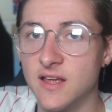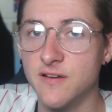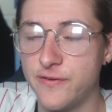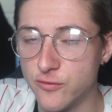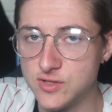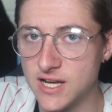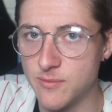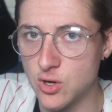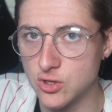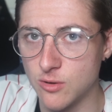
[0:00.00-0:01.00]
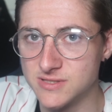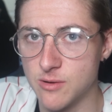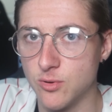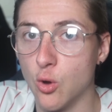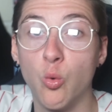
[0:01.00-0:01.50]
feel free to let me know in the comments down
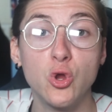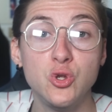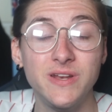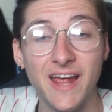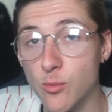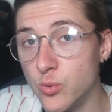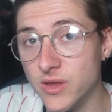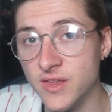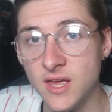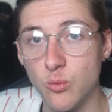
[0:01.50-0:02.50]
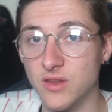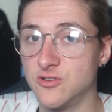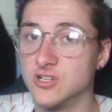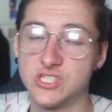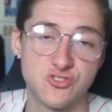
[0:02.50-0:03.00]
below what you need help with, whether
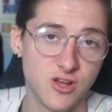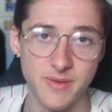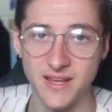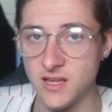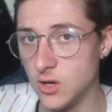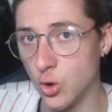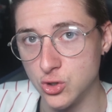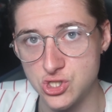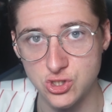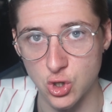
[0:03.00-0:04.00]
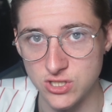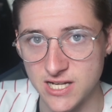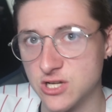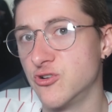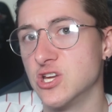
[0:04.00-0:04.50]
it's streaming or just content
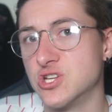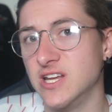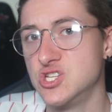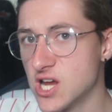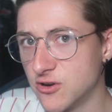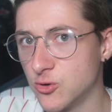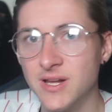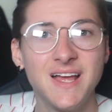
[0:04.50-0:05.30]
creation in general,